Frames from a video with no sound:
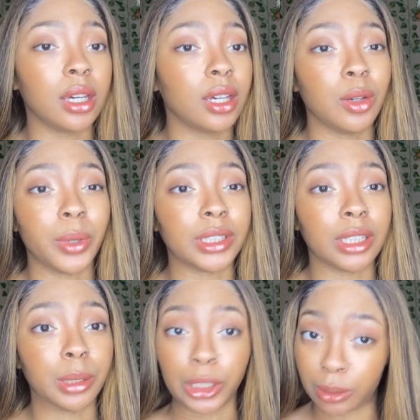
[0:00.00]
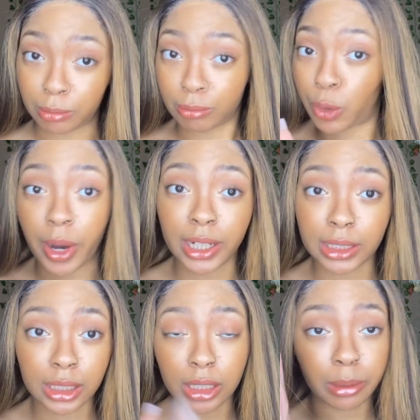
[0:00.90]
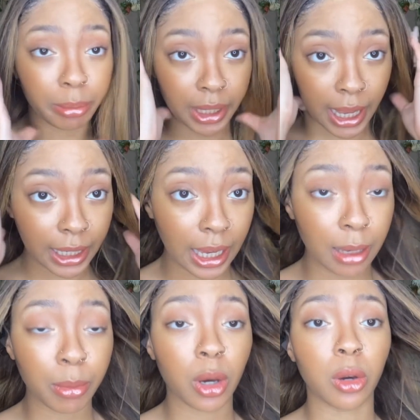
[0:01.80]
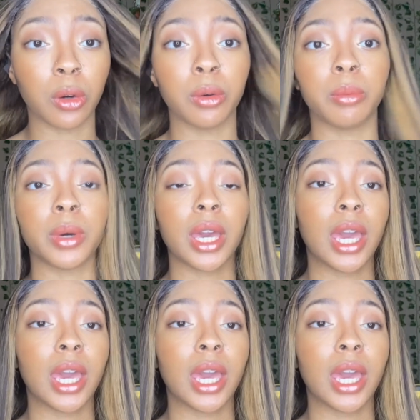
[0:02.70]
It wasn't the greatest look, but I came home